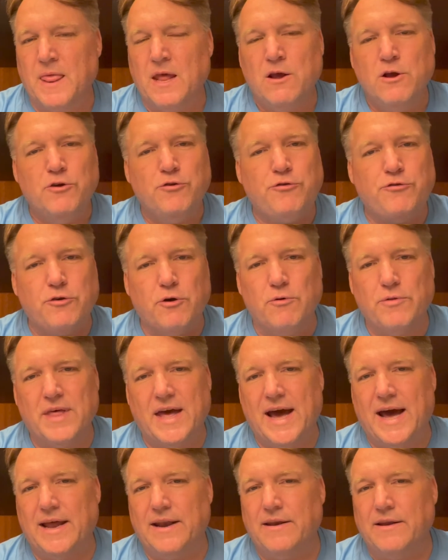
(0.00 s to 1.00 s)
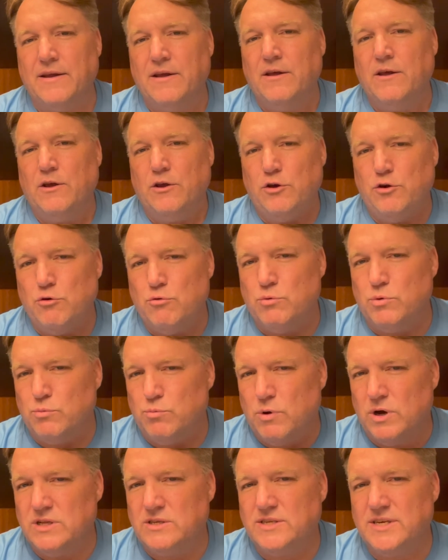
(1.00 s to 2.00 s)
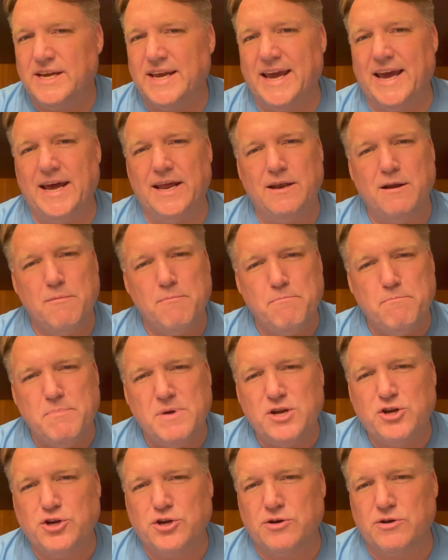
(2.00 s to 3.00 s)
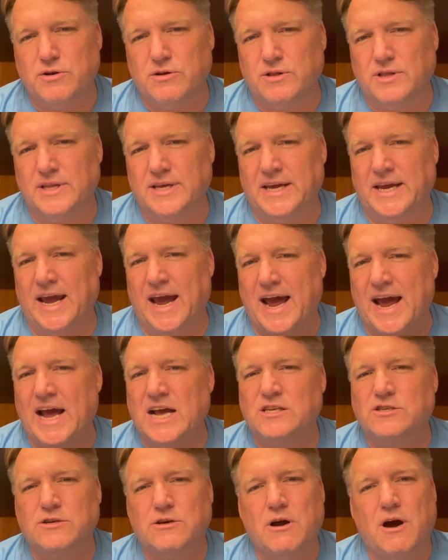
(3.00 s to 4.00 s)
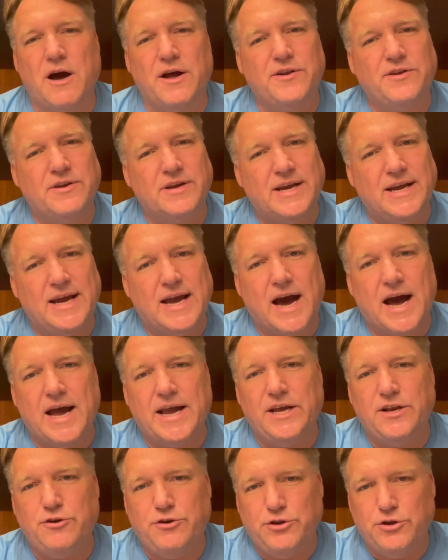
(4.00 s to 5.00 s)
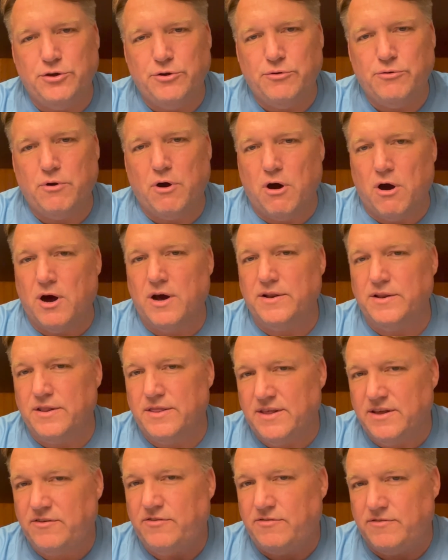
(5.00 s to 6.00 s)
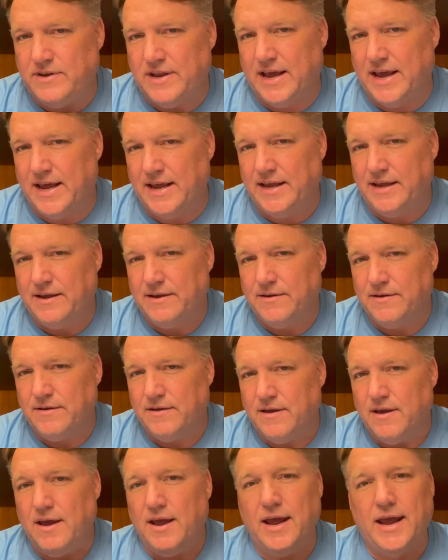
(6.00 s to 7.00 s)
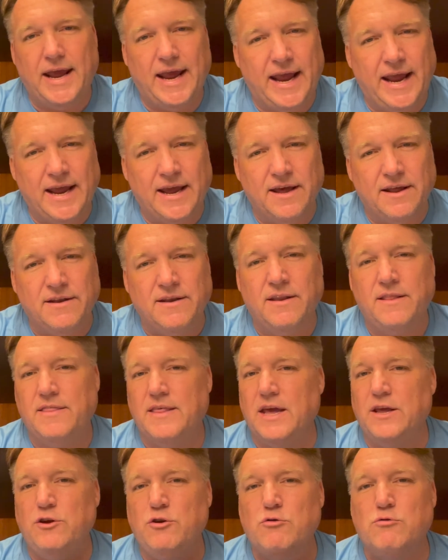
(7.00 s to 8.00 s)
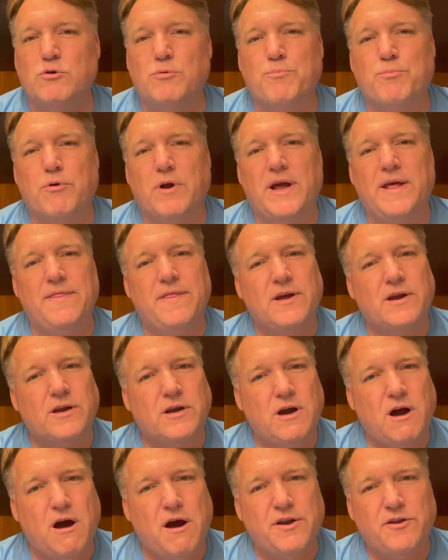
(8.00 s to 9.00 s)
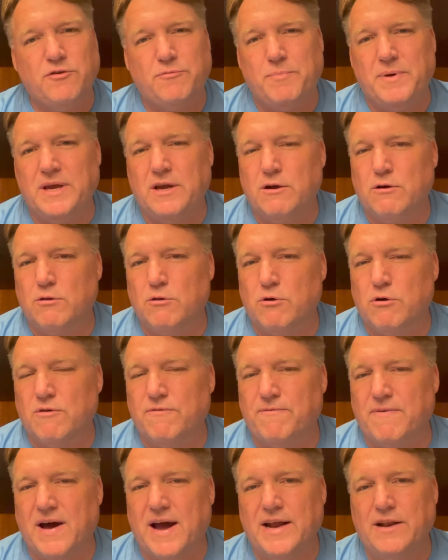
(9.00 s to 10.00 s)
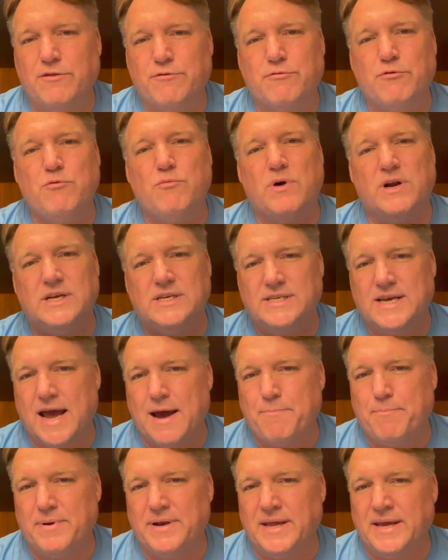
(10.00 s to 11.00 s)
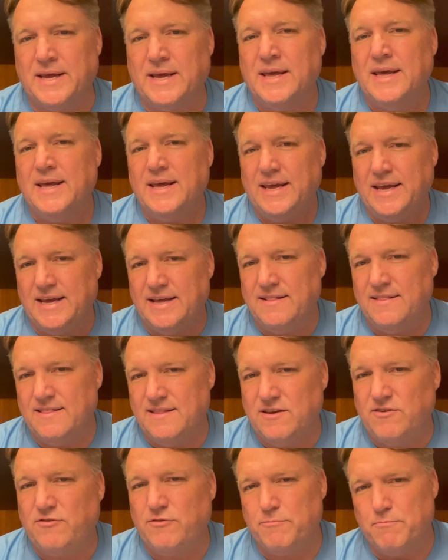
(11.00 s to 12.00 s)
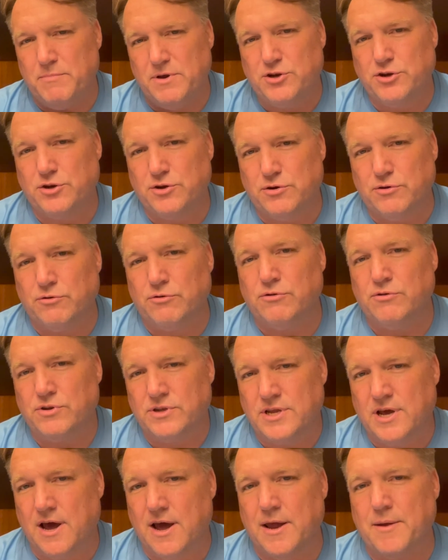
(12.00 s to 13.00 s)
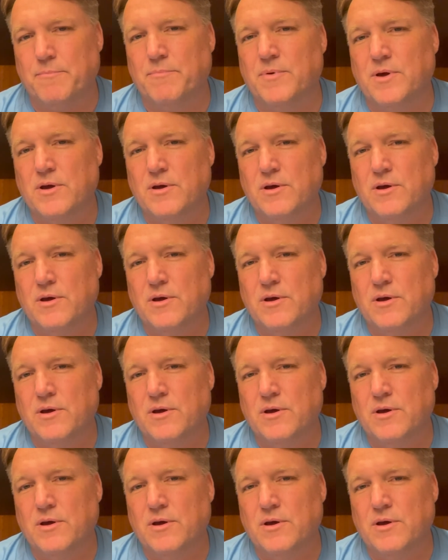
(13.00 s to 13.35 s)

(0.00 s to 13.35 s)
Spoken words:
so that you will once again missionally ask God to guide you on this day, and that you will pray that God is being glorified through what is happening in this missional time,